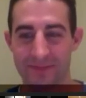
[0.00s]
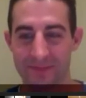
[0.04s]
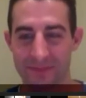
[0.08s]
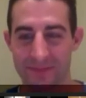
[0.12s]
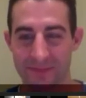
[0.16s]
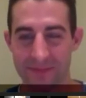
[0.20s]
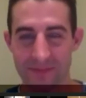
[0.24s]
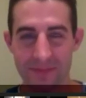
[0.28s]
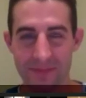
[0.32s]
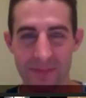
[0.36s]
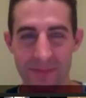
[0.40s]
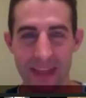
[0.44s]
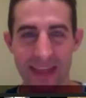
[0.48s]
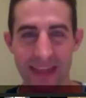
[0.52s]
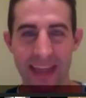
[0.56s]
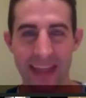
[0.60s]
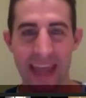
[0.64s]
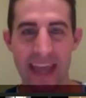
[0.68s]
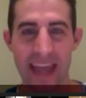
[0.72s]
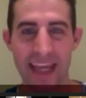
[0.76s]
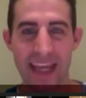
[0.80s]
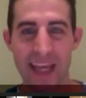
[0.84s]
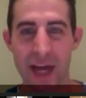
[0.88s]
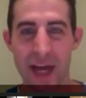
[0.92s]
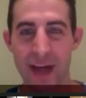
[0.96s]
Katie Young
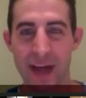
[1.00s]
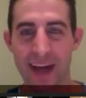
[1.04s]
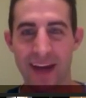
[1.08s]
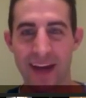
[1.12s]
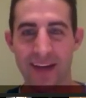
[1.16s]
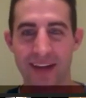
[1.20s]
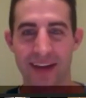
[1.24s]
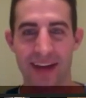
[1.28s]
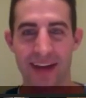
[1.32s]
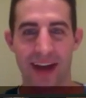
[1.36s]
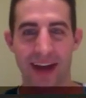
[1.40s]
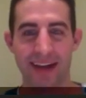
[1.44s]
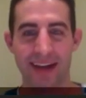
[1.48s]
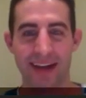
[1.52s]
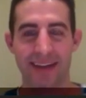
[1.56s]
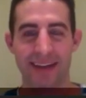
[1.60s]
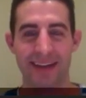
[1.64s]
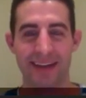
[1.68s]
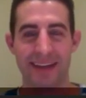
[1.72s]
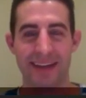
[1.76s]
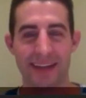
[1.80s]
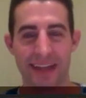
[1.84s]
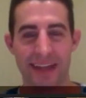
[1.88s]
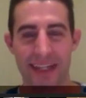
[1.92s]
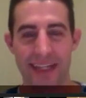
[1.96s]
here tonight,
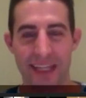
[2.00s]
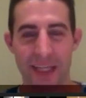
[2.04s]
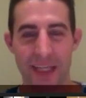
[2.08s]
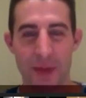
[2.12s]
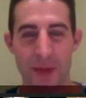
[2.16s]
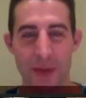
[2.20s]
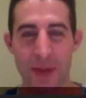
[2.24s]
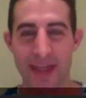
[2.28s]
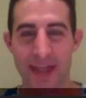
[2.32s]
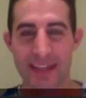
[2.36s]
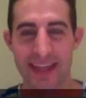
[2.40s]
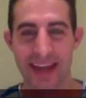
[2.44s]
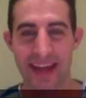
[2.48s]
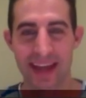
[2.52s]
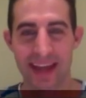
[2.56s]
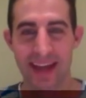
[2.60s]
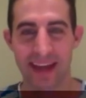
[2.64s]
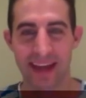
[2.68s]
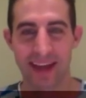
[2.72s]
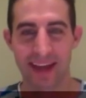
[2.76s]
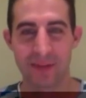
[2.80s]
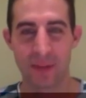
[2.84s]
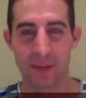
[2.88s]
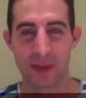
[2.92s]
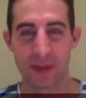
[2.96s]
new executive
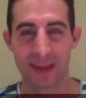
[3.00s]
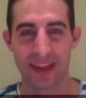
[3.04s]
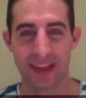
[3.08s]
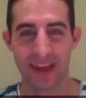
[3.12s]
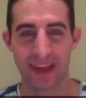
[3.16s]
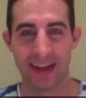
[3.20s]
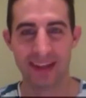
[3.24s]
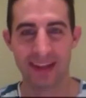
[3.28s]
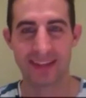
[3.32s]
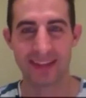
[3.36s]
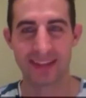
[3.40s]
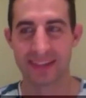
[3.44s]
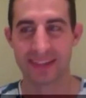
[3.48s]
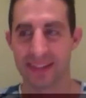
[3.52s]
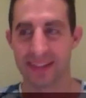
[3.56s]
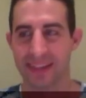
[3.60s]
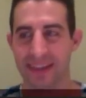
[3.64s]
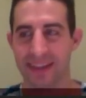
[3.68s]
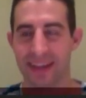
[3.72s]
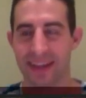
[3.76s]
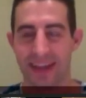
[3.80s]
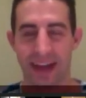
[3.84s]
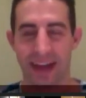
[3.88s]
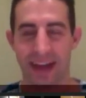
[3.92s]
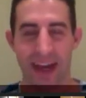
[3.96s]
with us
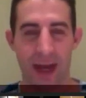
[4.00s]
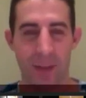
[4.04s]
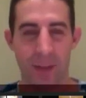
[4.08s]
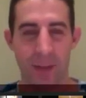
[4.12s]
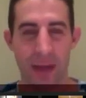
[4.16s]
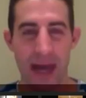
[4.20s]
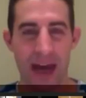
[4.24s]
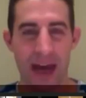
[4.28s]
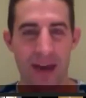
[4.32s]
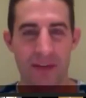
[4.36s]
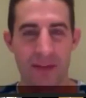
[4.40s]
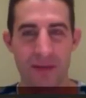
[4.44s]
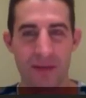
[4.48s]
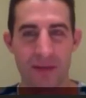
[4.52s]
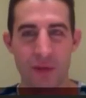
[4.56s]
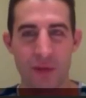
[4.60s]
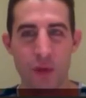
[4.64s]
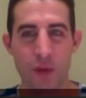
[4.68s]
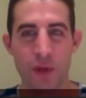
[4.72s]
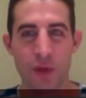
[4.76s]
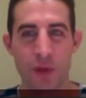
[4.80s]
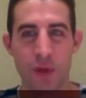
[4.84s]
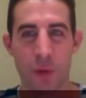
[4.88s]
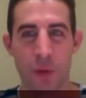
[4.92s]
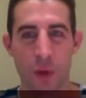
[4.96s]
out of New
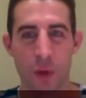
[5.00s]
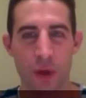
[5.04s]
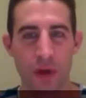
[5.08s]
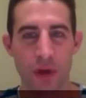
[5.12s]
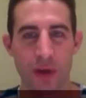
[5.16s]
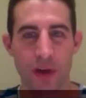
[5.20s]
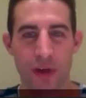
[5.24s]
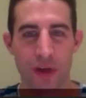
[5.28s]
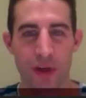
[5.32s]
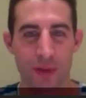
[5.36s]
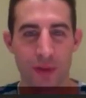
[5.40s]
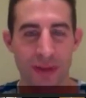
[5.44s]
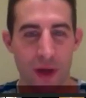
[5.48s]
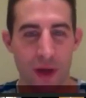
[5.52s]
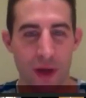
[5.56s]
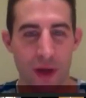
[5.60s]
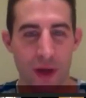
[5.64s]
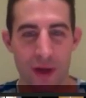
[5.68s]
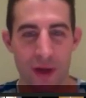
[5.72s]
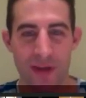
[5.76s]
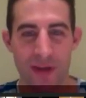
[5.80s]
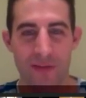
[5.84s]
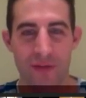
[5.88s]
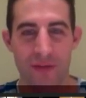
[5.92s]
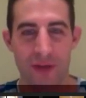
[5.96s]
York, currently calling in
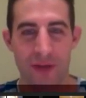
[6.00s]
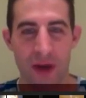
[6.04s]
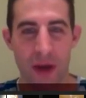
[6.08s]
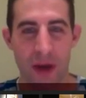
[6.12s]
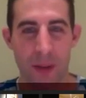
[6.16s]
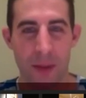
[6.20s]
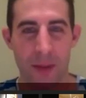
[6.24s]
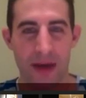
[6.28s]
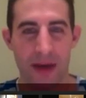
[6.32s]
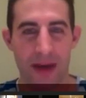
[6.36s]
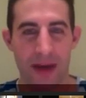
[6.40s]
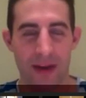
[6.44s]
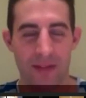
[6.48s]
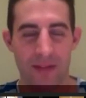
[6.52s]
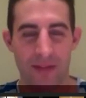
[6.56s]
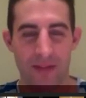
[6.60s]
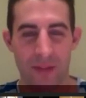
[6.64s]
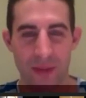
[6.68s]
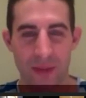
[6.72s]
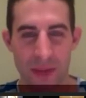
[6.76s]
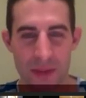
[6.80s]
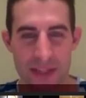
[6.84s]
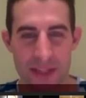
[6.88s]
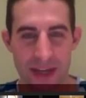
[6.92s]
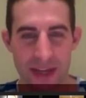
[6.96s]
from
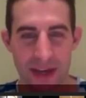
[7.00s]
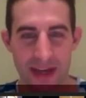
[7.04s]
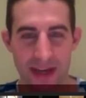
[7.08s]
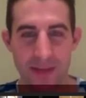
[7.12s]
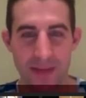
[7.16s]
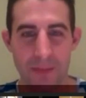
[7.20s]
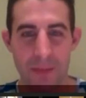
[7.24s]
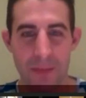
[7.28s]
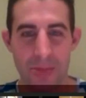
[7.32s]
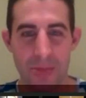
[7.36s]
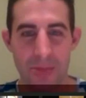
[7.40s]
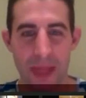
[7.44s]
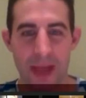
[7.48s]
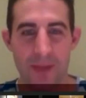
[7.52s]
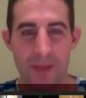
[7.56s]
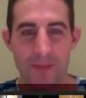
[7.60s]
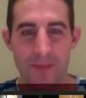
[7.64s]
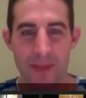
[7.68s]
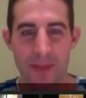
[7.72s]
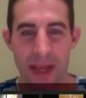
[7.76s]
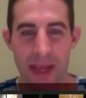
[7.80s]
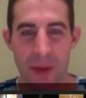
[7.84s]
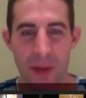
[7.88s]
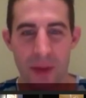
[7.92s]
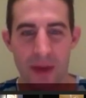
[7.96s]
Utah. We
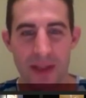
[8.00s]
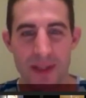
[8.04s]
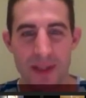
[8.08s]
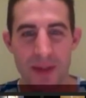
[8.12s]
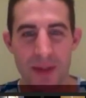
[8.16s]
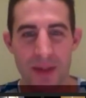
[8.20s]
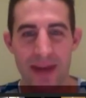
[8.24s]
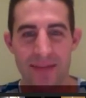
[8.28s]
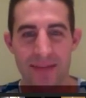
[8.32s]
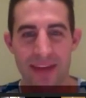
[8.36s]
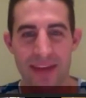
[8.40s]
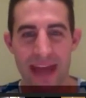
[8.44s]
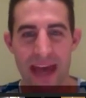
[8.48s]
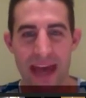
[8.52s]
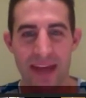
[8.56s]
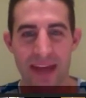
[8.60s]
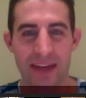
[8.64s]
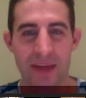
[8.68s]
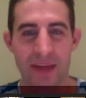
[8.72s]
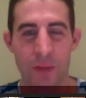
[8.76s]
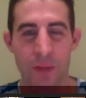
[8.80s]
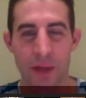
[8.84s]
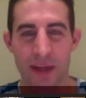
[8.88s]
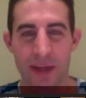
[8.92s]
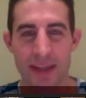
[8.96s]
also have Natalie
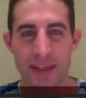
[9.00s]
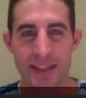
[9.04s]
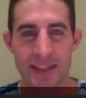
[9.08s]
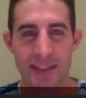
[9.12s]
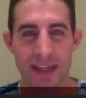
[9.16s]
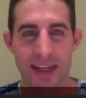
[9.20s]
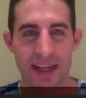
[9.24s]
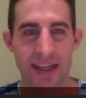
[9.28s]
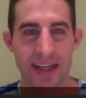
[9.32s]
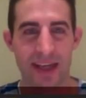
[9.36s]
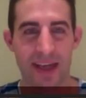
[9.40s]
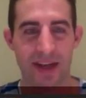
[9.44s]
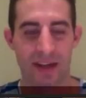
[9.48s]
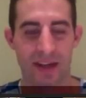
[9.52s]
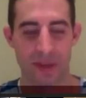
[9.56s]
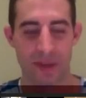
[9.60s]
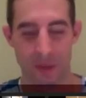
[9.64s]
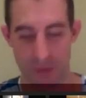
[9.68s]
Wilson in here, who's